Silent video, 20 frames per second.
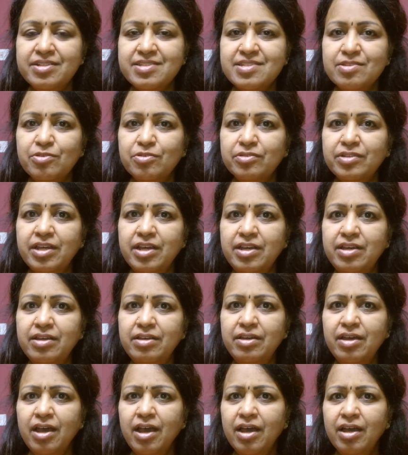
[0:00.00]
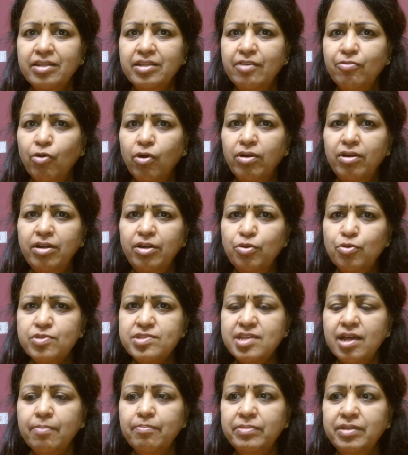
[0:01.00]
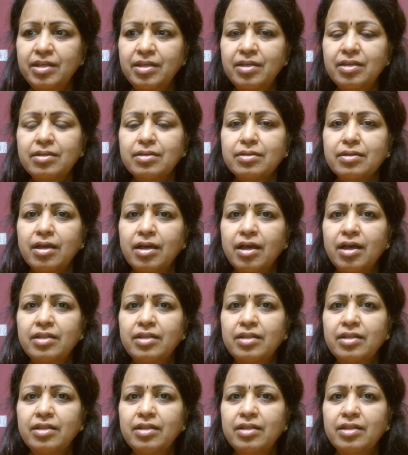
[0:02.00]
So they want to do something.